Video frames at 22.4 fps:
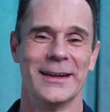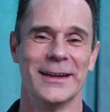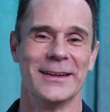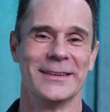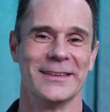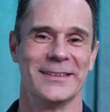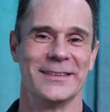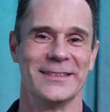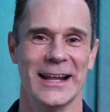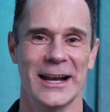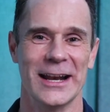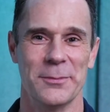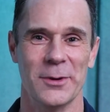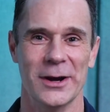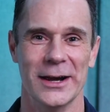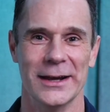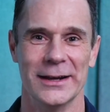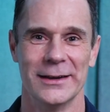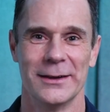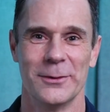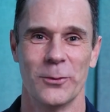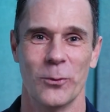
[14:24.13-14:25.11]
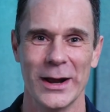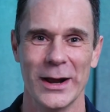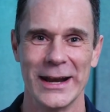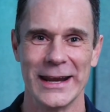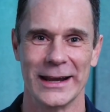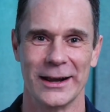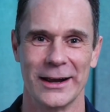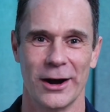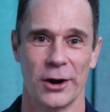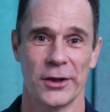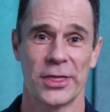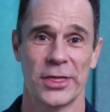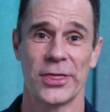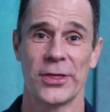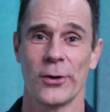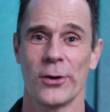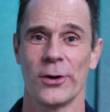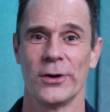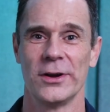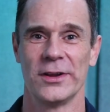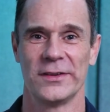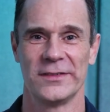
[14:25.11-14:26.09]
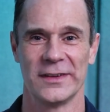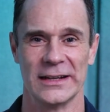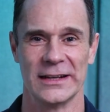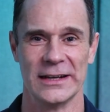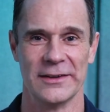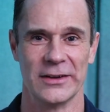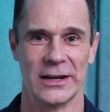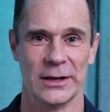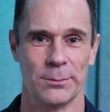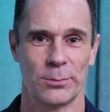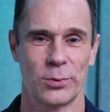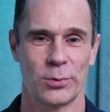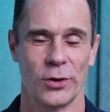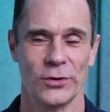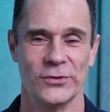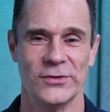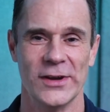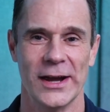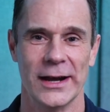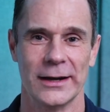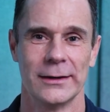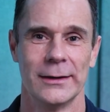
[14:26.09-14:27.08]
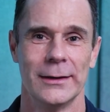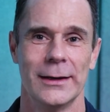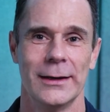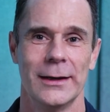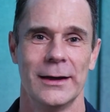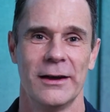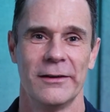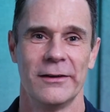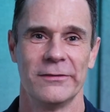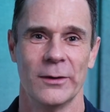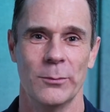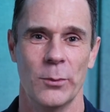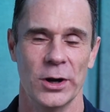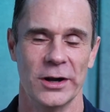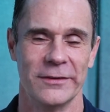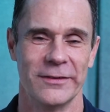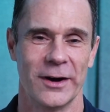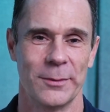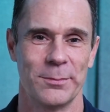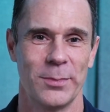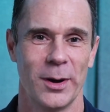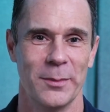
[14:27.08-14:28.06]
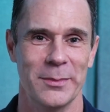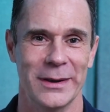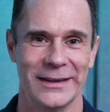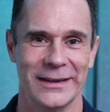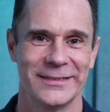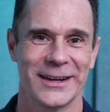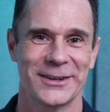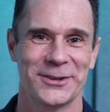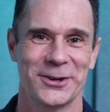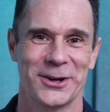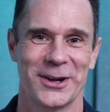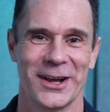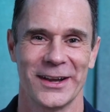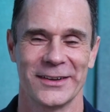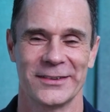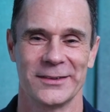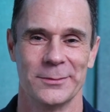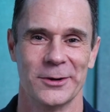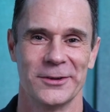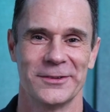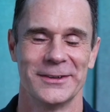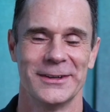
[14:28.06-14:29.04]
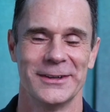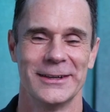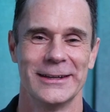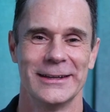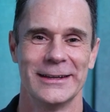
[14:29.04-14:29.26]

to celebrate winning our 3rd significant project from one of our public sector customers.